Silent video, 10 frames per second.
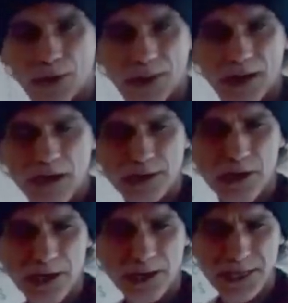what are
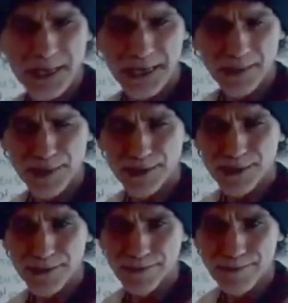those guys getting up
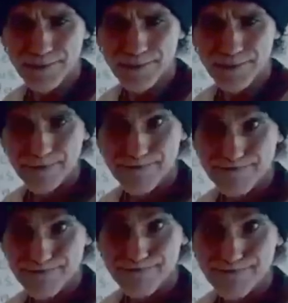to?
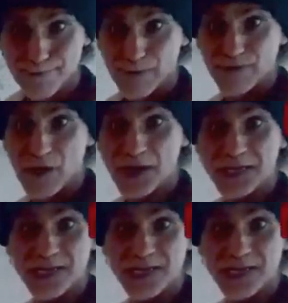Fighting